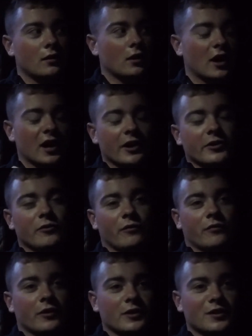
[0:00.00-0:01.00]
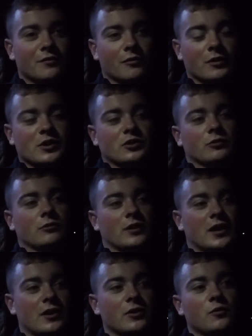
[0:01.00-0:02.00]
I got a new front differential. I
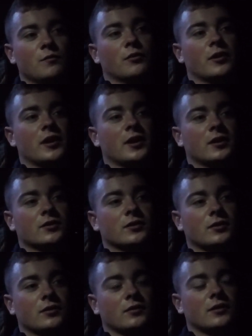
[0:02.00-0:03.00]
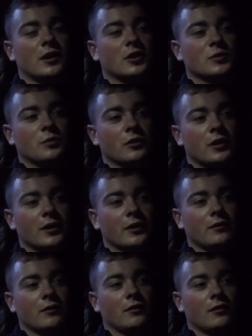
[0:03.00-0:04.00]
got new brakes that I just put on it.
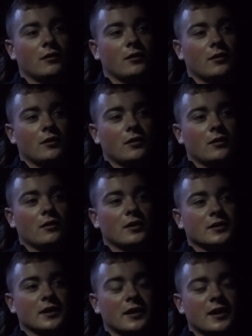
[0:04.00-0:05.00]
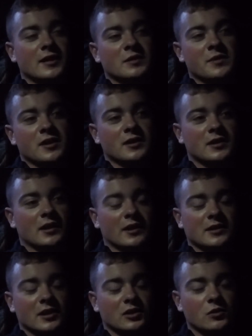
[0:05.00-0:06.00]
It's got an S&B intake that's
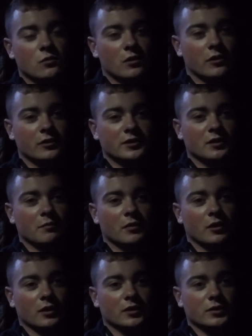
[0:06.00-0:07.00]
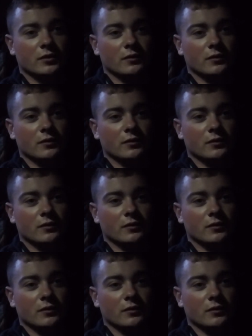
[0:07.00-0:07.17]
like 200 some bucks.